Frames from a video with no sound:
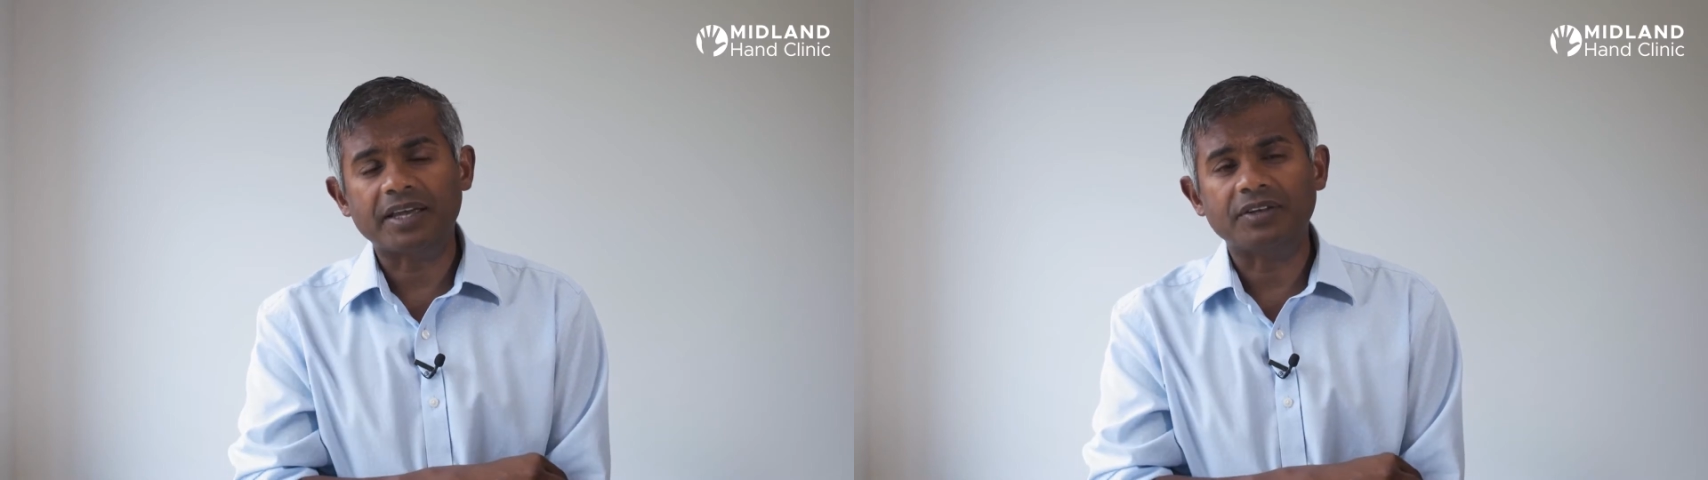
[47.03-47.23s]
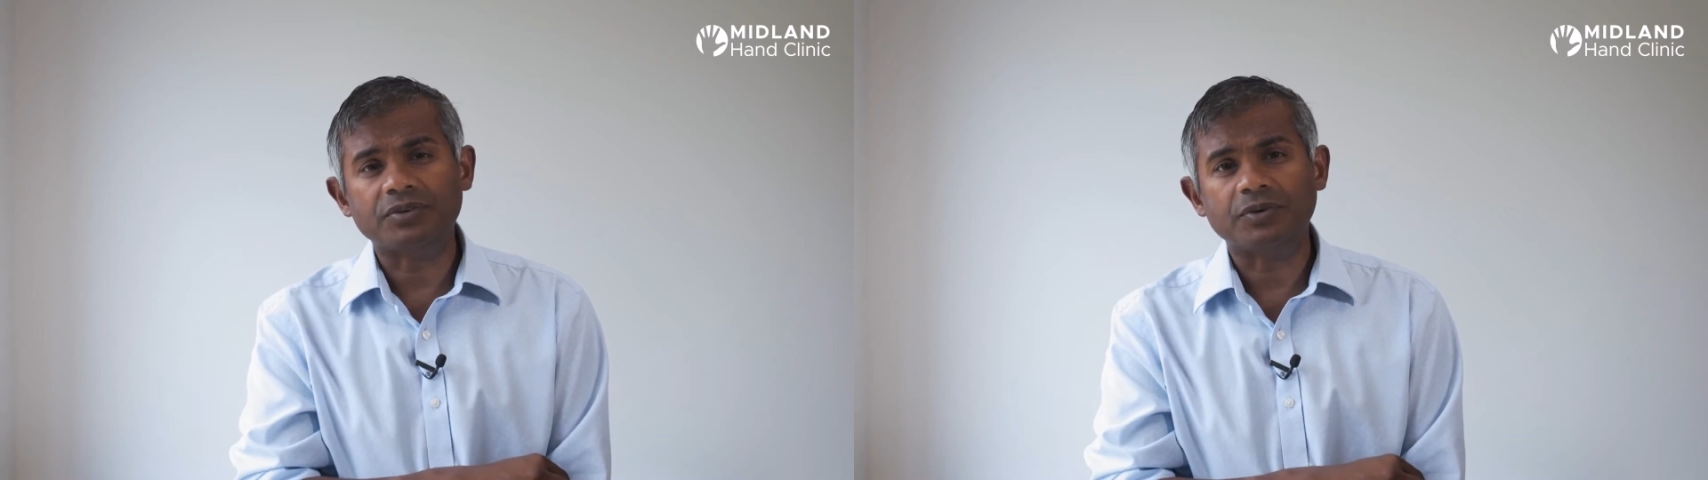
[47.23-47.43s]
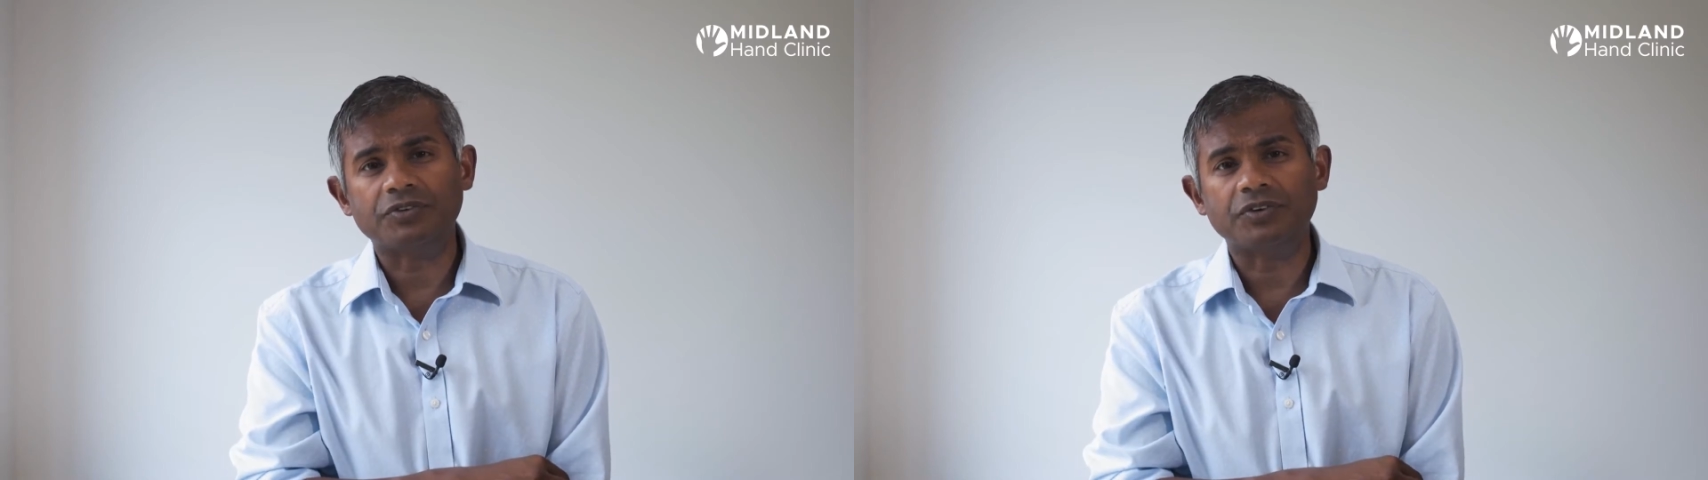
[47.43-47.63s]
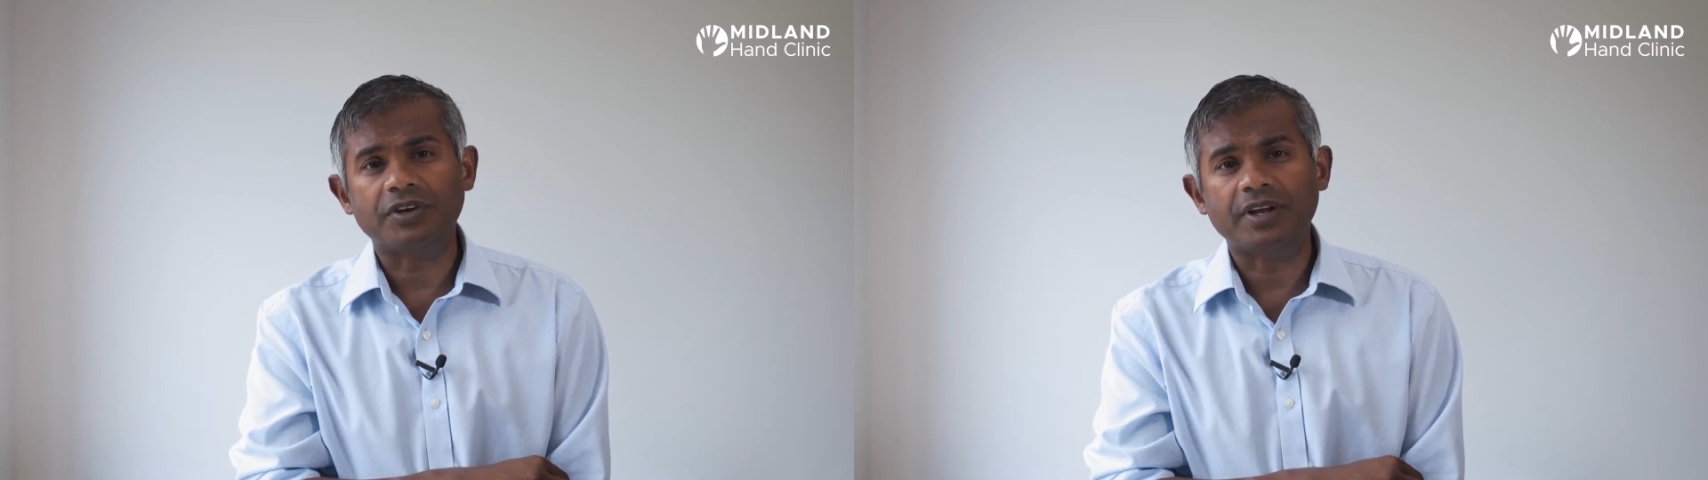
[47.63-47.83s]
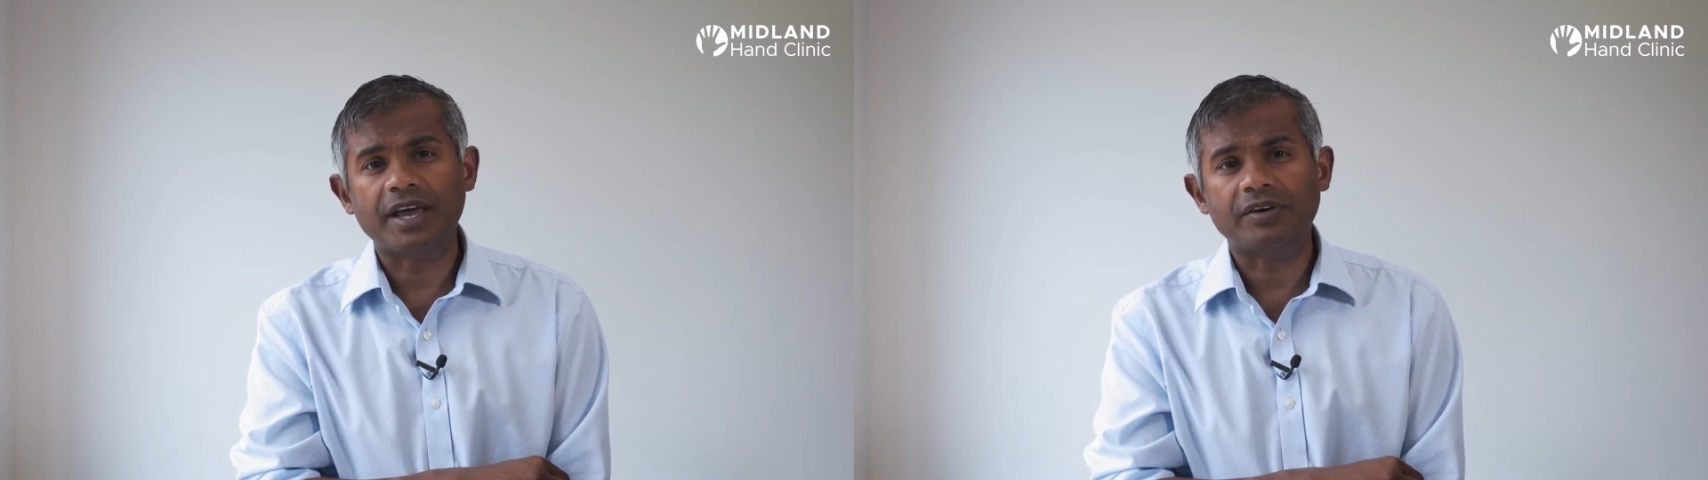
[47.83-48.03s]
into a
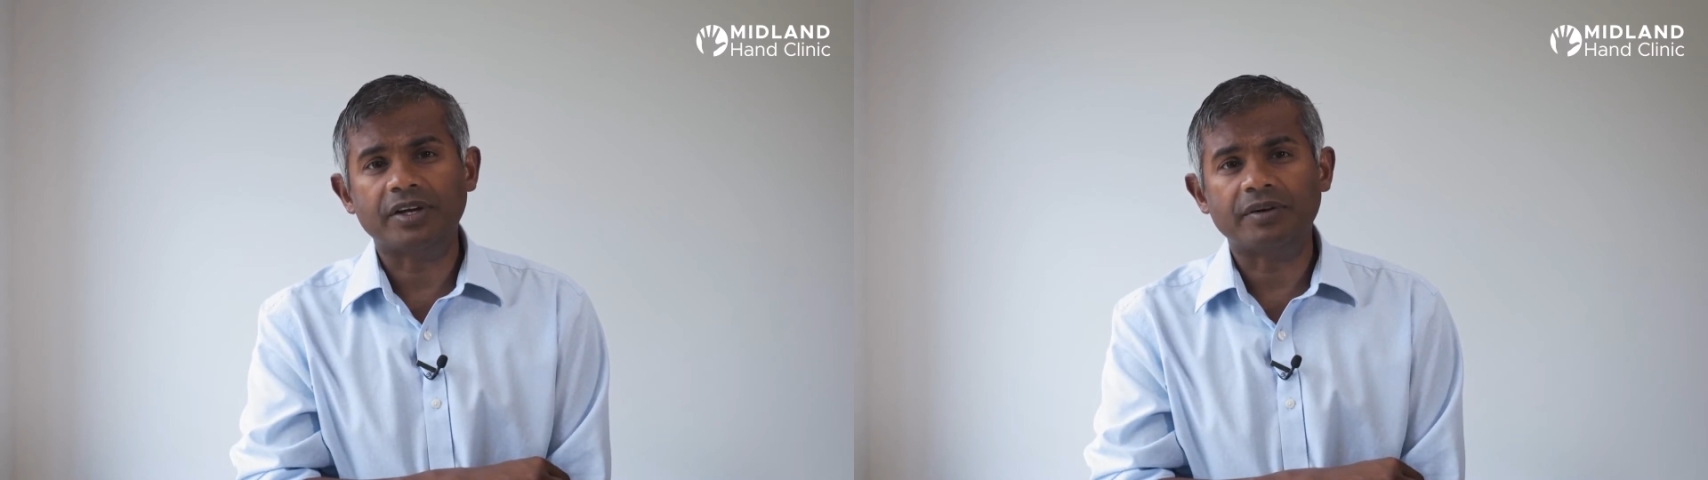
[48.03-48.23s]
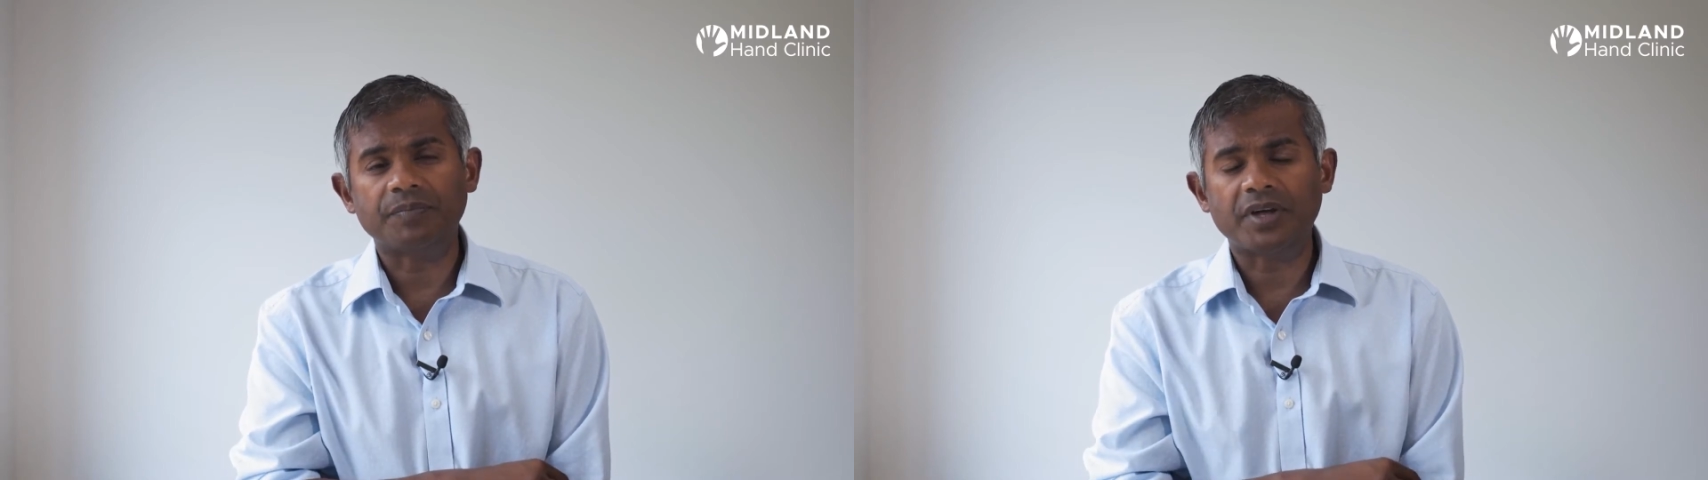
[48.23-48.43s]
certain area.